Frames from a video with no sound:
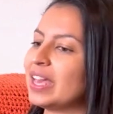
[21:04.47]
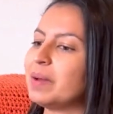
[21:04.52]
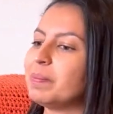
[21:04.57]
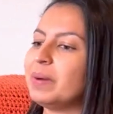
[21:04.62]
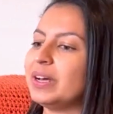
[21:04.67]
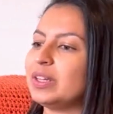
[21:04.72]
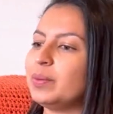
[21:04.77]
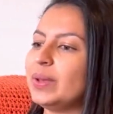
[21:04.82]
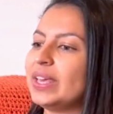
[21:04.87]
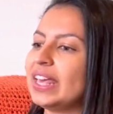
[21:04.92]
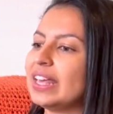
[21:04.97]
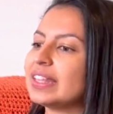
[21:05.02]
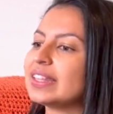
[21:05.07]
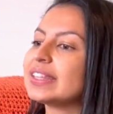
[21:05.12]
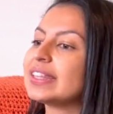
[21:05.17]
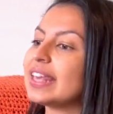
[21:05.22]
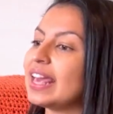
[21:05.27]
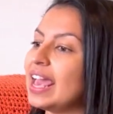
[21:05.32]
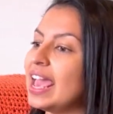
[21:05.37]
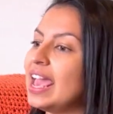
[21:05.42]
But we can
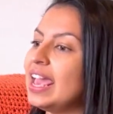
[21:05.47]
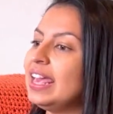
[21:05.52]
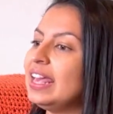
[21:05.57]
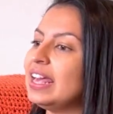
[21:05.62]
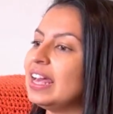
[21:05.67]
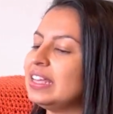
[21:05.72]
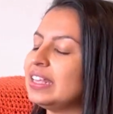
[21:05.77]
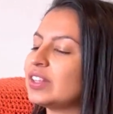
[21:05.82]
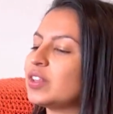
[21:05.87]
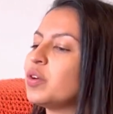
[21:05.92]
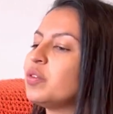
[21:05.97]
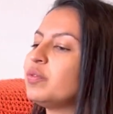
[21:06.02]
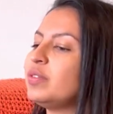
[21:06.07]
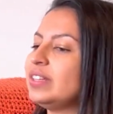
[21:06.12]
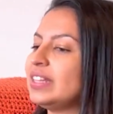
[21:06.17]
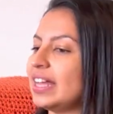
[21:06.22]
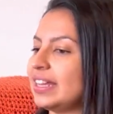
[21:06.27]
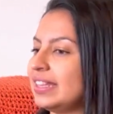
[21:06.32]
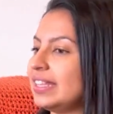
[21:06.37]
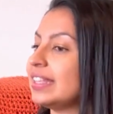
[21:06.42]
say it's something
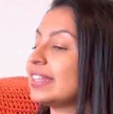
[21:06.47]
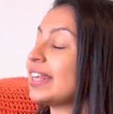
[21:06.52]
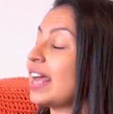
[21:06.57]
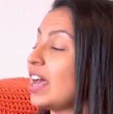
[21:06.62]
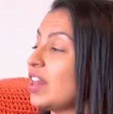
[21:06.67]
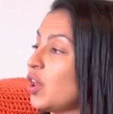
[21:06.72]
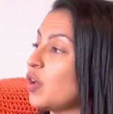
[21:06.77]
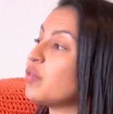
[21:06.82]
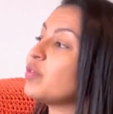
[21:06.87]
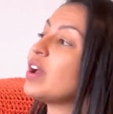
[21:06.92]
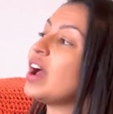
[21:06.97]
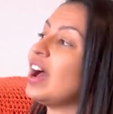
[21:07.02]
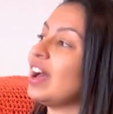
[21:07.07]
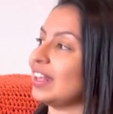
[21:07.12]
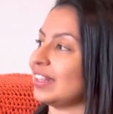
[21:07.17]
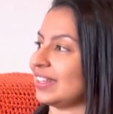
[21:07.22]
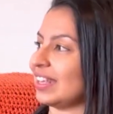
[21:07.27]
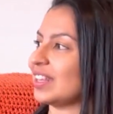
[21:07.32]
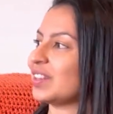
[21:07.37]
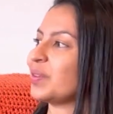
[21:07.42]
that inside of
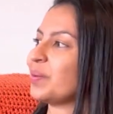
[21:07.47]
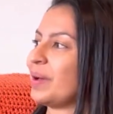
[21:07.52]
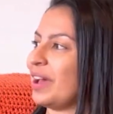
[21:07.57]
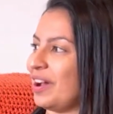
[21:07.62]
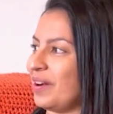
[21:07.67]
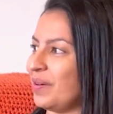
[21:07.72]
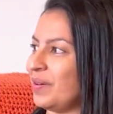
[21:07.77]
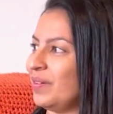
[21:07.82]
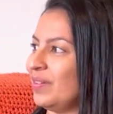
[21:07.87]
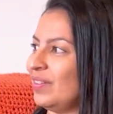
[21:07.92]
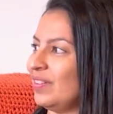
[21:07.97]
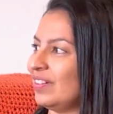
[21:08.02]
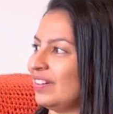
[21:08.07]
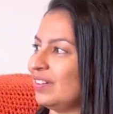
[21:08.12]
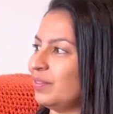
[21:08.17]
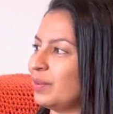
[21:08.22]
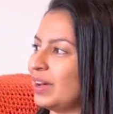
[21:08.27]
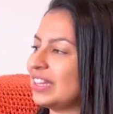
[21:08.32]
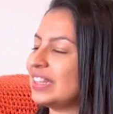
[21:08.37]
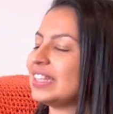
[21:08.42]
us as well.
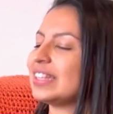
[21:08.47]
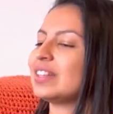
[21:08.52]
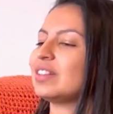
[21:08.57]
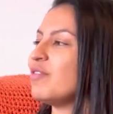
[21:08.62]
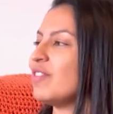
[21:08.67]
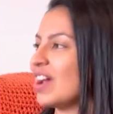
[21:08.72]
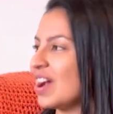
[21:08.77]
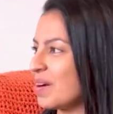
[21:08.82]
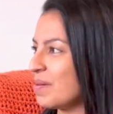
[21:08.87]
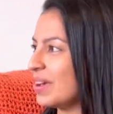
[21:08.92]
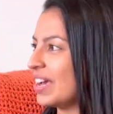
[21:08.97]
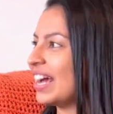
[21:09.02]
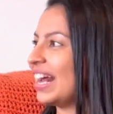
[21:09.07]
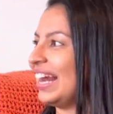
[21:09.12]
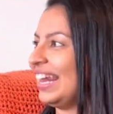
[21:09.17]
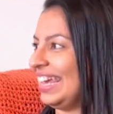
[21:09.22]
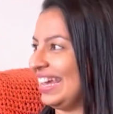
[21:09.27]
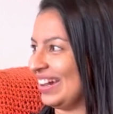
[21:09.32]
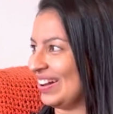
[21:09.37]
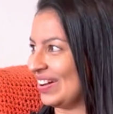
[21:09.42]
Yes. What is very
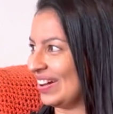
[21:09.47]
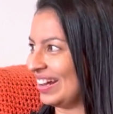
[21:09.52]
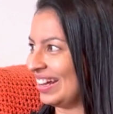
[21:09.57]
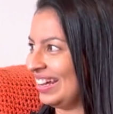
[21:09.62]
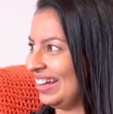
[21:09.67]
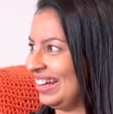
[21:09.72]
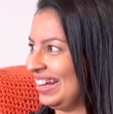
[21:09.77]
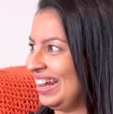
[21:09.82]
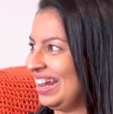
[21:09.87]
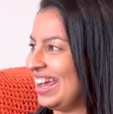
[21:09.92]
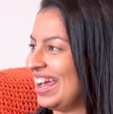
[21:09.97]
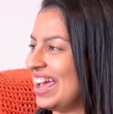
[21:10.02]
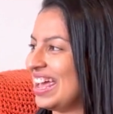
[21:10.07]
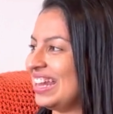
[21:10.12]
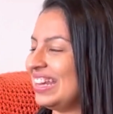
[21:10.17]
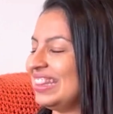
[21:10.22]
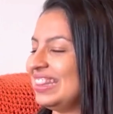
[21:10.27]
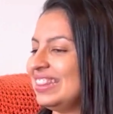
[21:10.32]
clear. Yes.